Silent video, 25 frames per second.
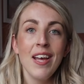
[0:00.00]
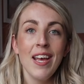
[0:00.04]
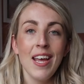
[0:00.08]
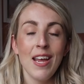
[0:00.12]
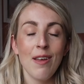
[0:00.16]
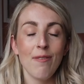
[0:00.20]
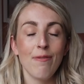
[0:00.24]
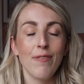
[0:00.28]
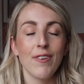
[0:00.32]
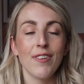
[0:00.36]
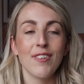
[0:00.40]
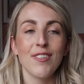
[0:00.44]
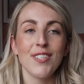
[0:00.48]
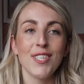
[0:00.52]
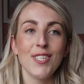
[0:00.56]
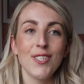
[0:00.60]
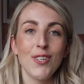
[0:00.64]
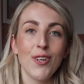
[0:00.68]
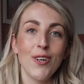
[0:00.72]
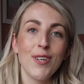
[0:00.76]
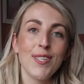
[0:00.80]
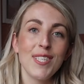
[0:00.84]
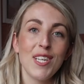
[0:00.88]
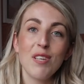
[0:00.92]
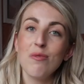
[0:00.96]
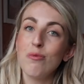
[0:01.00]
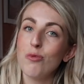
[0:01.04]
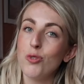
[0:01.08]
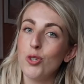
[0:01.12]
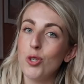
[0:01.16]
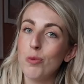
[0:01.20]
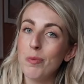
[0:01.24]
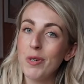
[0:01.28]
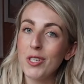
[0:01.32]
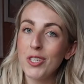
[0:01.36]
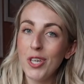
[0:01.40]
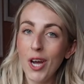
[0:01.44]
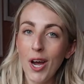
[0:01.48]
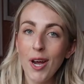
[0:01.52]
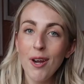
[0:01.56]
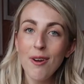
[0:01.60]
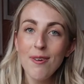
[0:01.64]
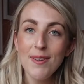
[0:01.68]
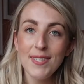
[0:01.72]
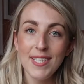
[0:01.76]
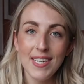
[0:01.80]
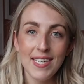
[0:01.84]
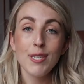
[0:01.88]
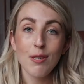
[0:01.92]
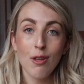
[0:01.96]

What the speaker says: it feels nice and warm and cozy.